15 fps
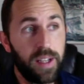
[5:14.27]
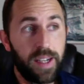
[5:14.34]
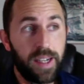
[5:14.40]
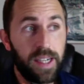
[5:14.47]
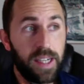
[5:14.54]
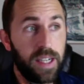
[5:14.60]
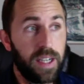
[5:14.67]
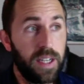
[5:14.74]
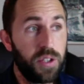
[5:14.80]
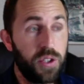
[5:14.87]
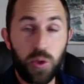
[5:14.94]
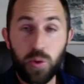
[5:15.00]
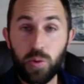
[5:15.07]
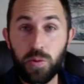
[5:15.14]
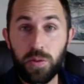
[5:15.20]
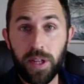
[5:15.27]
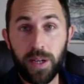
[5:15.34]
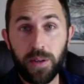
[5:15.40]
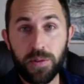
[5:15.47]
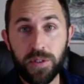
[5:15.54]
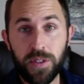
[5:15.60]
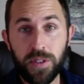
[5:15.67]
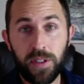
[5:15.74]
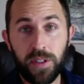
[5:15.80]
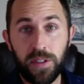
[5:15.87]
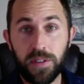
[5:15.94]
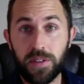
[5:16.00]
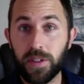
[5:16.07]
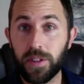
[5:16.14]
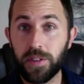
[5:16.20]
uh,
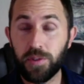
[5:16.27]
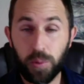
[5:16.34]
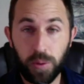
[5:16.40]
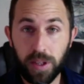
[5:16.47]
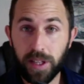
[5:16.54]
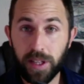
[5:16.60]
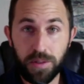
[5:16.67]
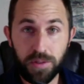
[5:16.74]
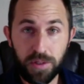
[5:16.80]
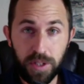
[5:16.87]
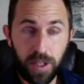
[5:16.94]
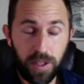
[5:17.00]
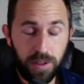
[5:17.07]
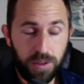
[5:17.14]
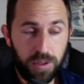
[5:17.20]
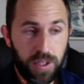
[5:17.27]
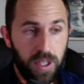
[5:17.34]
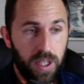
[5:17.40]
$2,000 to $20,000.